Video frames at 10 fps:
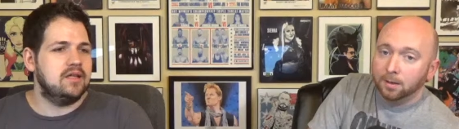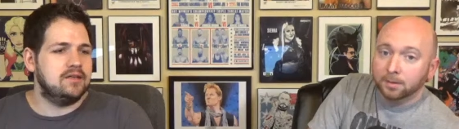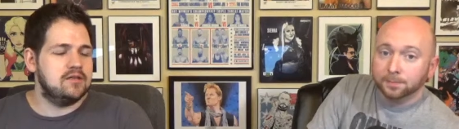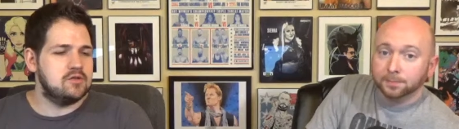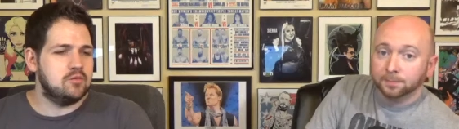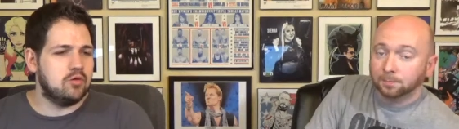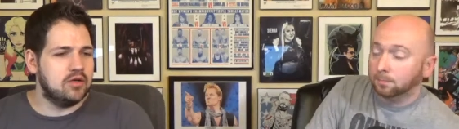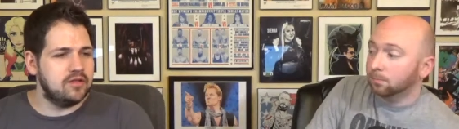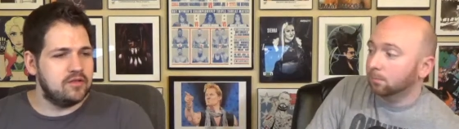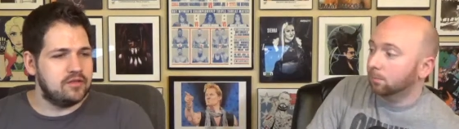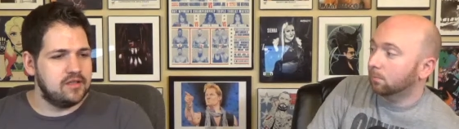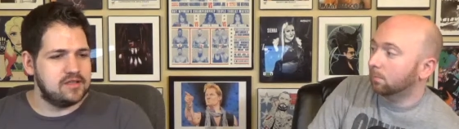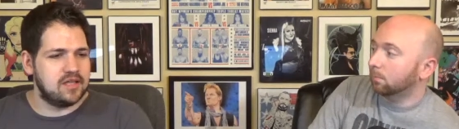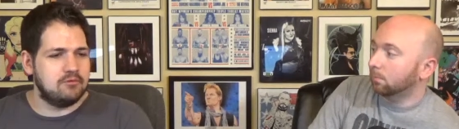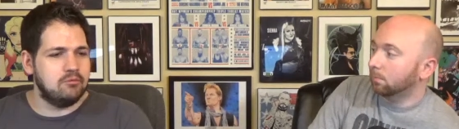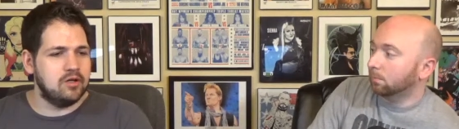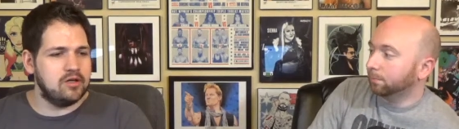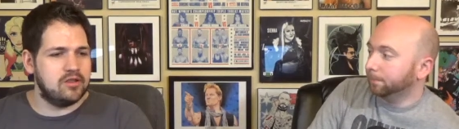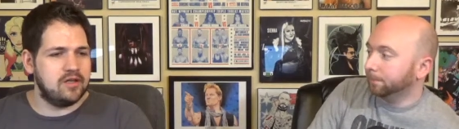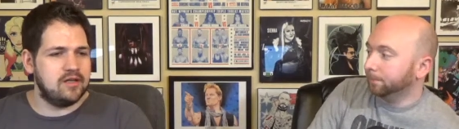Speaker 1: like there's one it's like
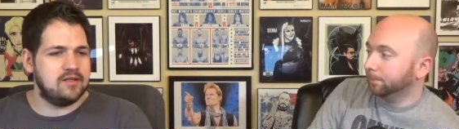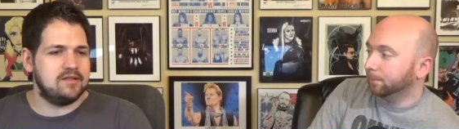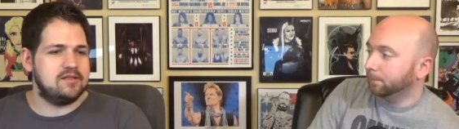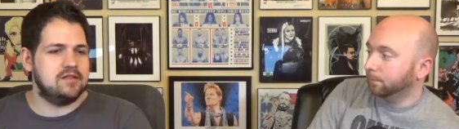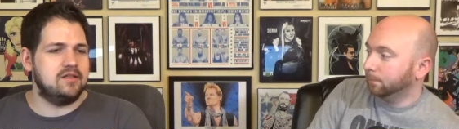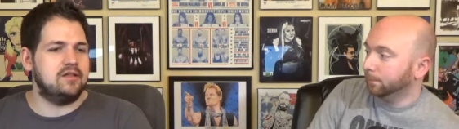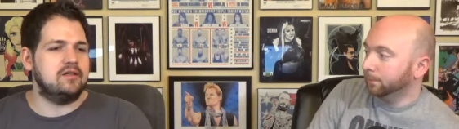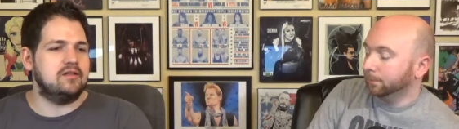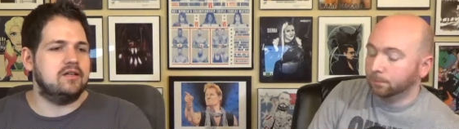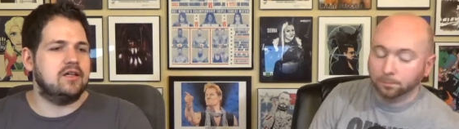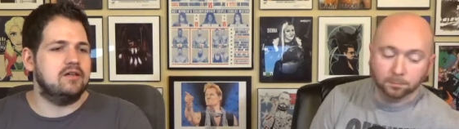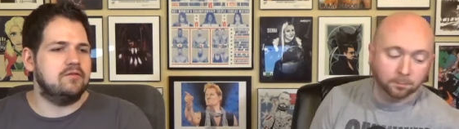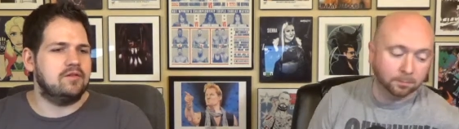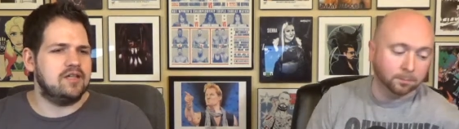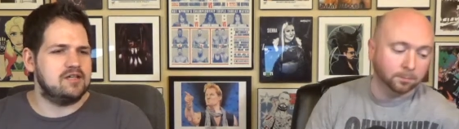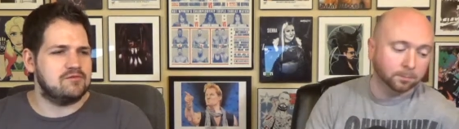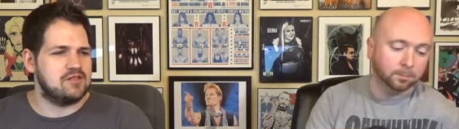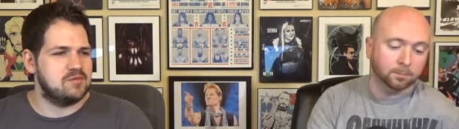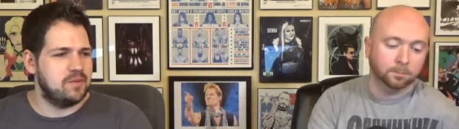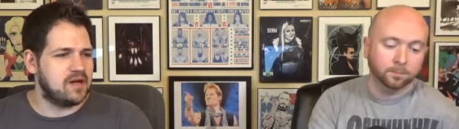one thing to kind of I guess
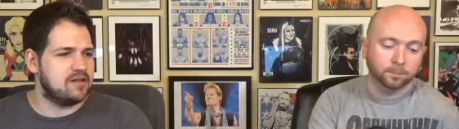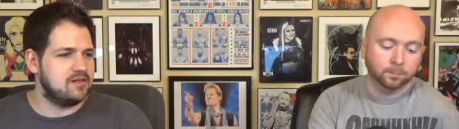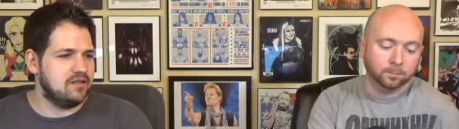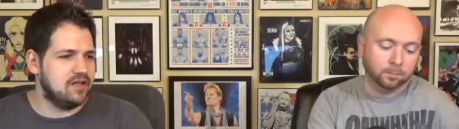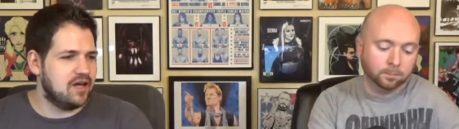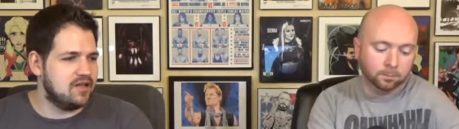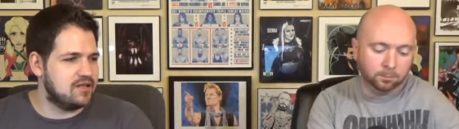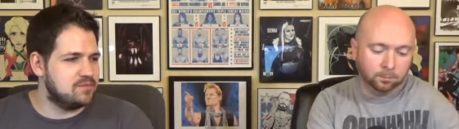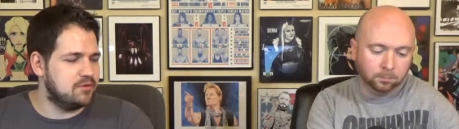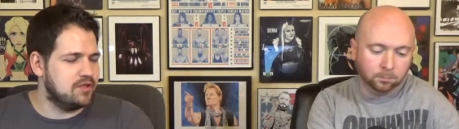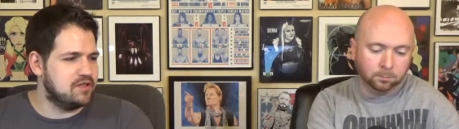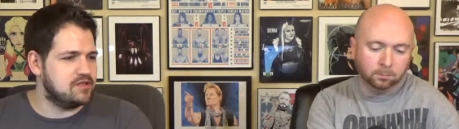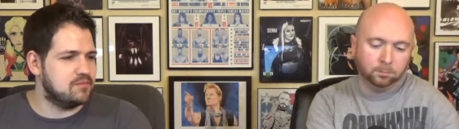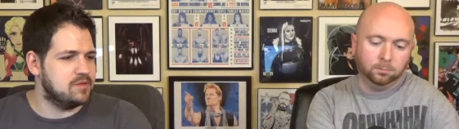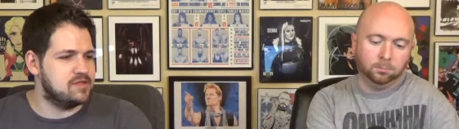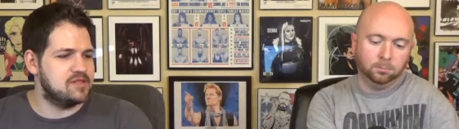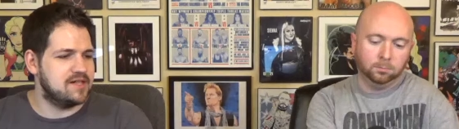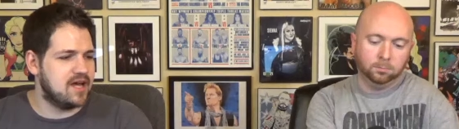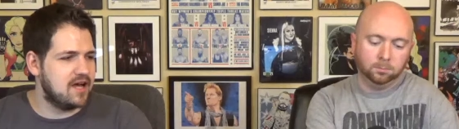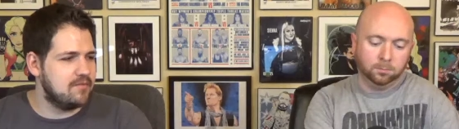respect a guy that's put in so much
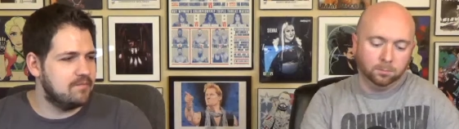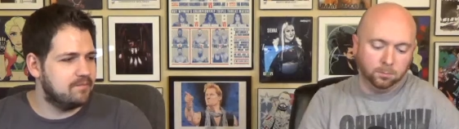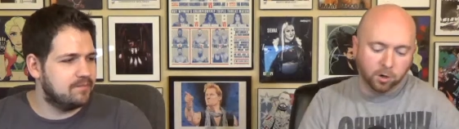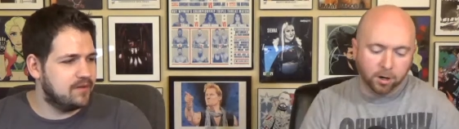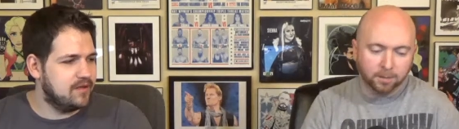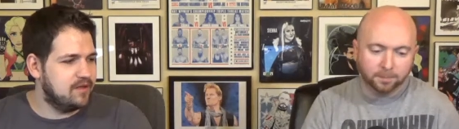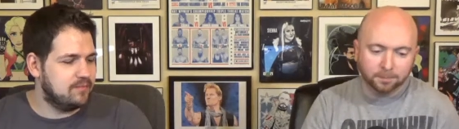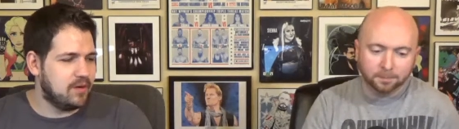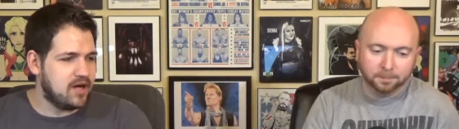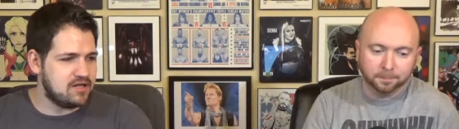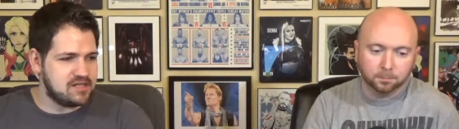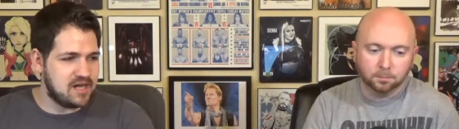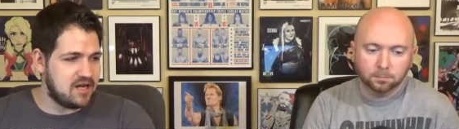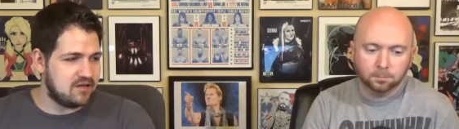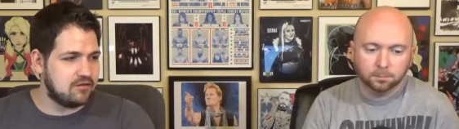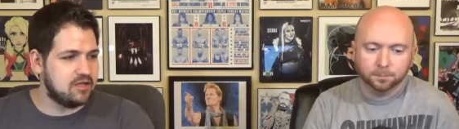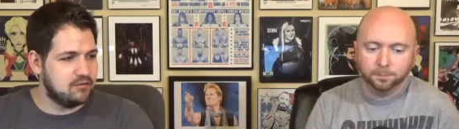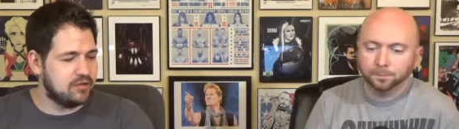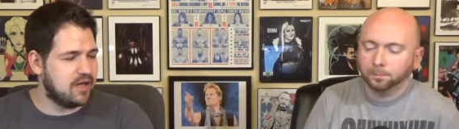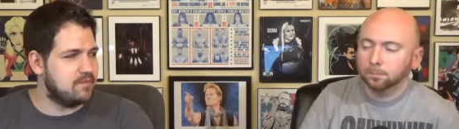time. Right. By saying he
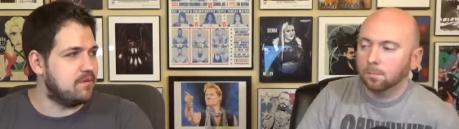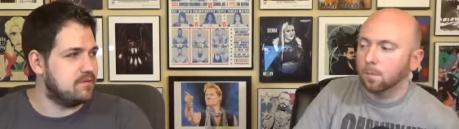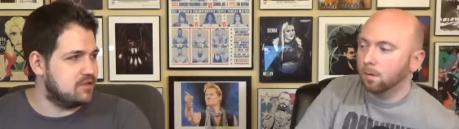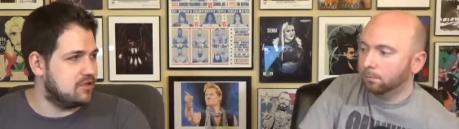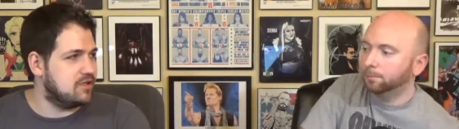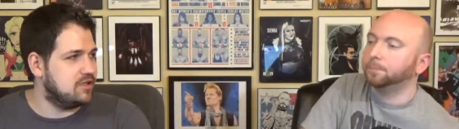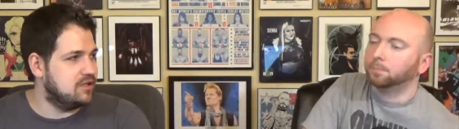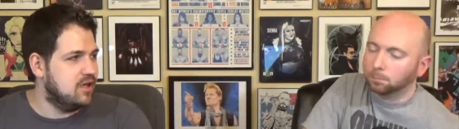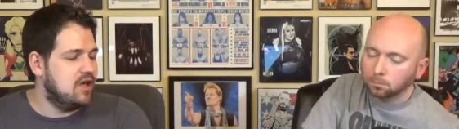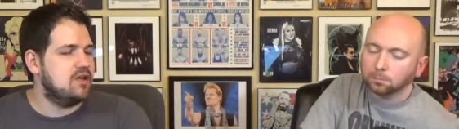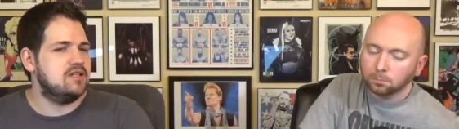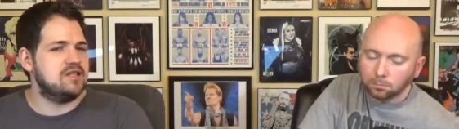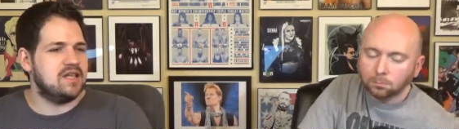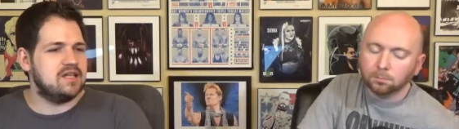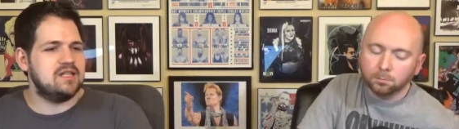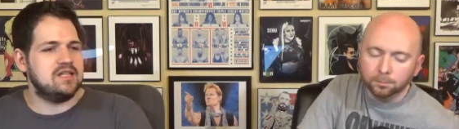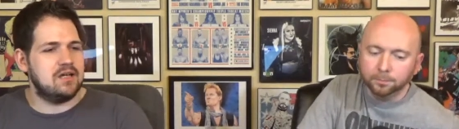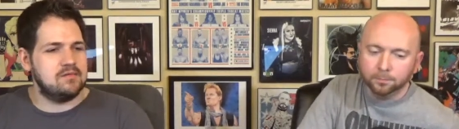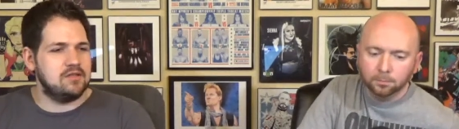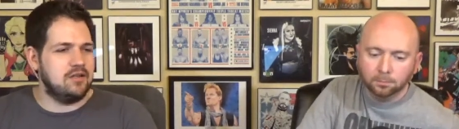will not be returning. Cuz a lot of
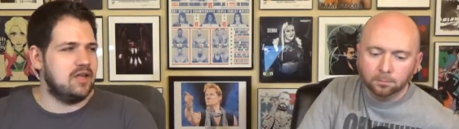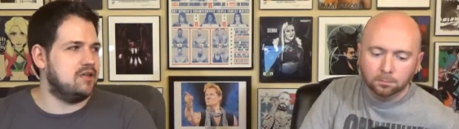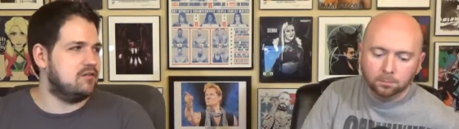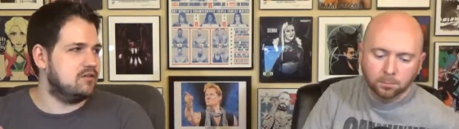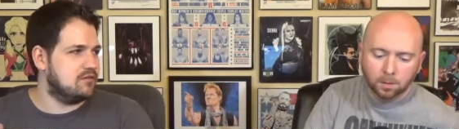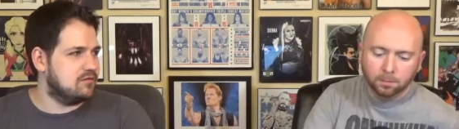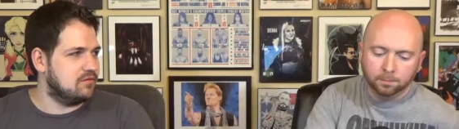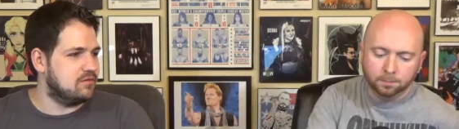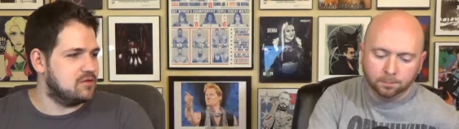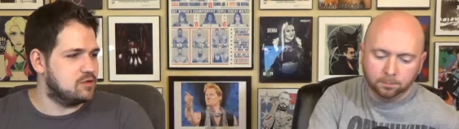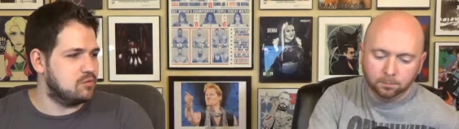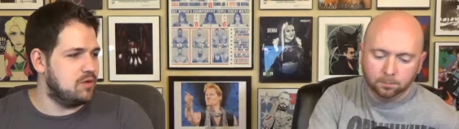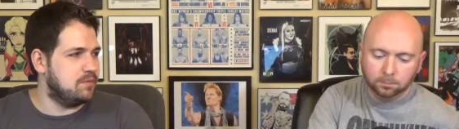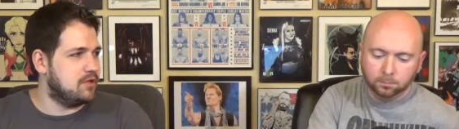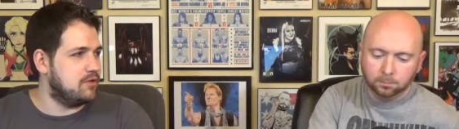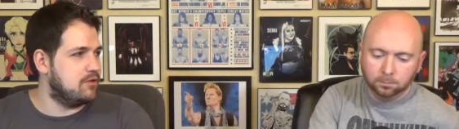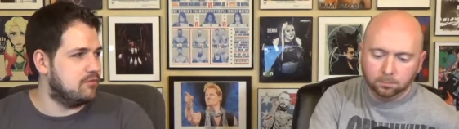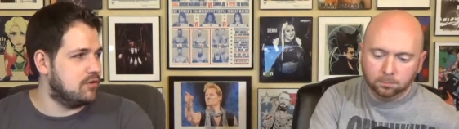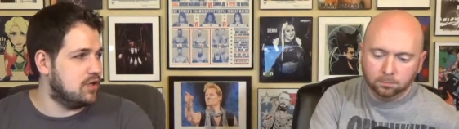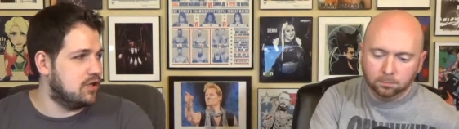times they'll like sweep it under
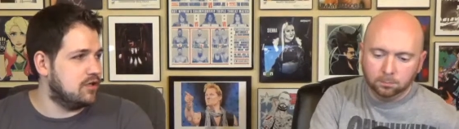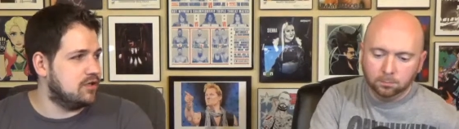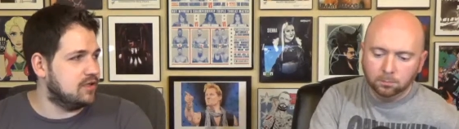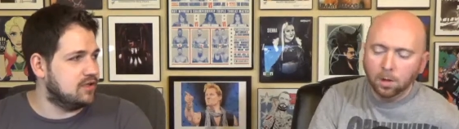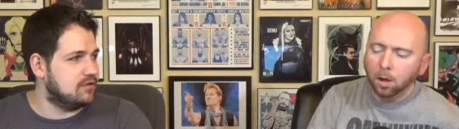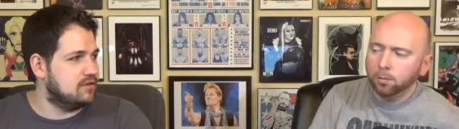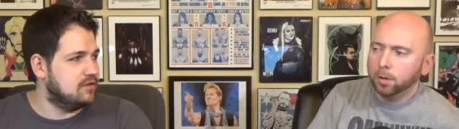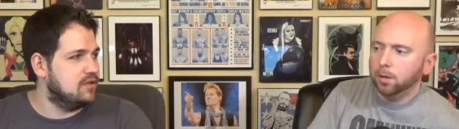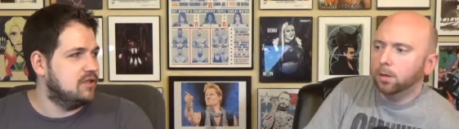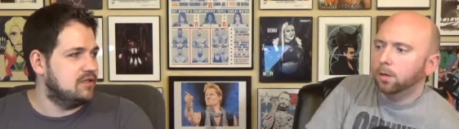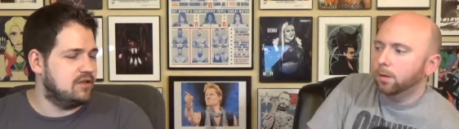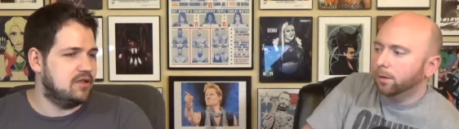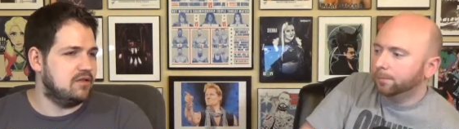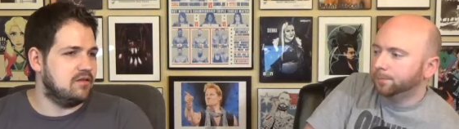the rug and Oh yeah, yeah, yeah.